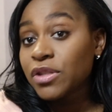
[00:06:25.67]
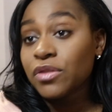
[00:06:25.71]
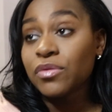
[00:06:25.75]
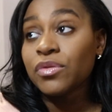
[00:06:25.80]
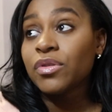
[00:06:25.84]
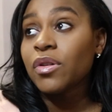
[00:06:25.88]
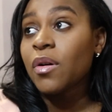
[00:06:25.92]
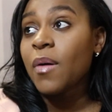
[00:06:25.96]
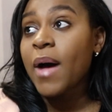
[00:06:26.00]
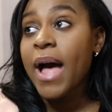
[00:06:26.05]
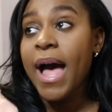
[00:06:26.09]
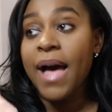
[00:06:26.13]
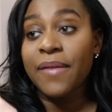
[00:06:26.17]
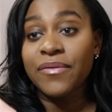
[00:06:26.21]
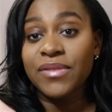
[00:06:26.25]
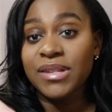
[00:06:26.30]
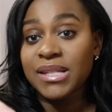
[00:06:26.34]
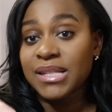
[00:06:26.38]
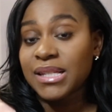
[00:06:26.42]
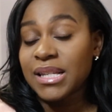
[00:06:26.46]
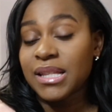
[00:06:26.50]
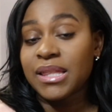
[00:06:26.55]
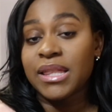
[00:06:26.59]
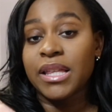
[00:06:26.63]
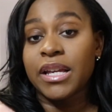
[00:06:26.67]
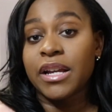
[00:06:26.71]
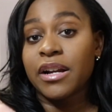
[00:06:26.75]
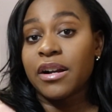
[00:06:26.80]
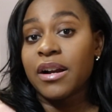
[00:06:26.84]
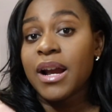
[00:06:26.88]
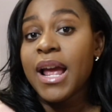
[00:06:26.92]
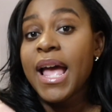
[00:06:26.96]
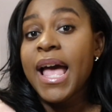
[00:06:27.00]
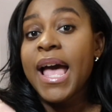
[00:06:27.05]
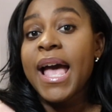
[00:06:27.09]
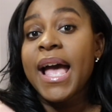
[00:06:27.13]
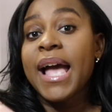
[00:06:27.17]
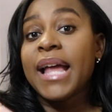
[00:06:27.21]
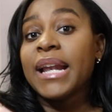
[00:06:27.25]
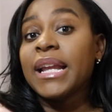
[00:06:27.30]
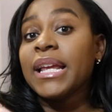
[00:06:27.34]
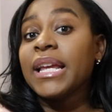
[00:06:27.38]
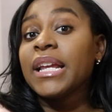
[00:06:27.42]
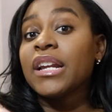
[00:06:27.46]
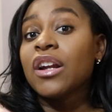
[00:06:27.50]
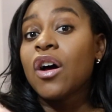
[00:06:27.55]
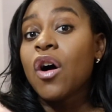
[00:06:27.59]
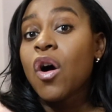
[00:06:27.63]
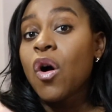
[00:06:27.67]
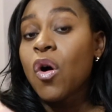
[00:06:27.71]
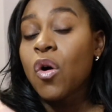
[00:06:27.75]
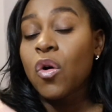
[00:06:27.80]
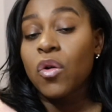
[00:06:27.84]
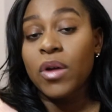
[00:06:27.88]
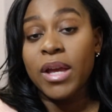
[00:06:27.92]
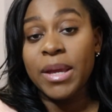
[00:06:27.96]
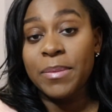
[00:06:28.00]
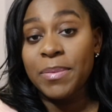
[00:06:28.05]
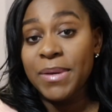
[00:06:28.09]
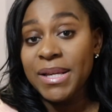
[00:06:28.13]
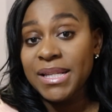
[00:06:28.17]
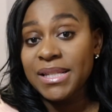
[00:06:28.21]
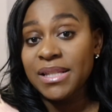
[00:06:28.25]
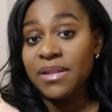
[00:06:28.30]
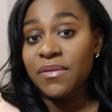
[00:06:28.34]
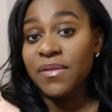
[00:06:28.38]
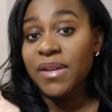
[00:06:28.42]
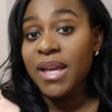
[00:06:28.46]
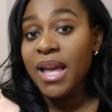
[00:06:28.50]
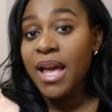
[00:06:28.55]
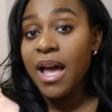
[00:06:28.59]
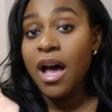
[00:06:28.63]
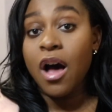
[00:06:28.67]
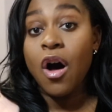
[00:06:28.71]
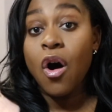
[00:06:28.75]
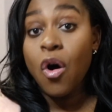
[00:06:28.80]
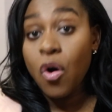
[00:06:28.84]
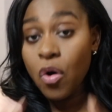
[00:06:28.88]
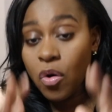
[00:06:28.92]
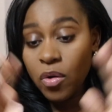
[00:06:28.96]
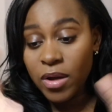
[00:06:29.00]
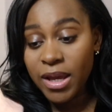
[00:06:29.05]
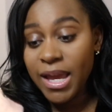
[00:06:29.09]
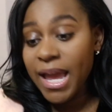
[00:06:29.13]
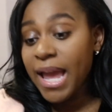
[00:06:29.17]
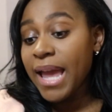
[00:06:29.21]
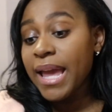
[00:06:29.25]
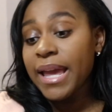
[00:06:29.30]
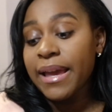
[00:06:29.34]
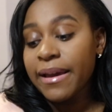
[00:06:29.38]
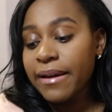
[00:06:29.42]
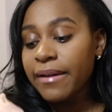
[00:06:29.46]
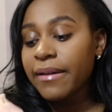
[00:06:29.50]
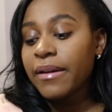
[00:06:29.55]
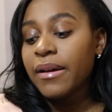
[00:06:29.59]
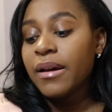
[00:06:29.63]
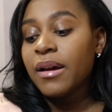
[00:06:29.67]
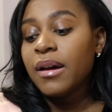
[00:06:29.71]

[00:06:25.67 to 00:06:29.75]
You don't have to sit there and eat a whole piece of a whole cake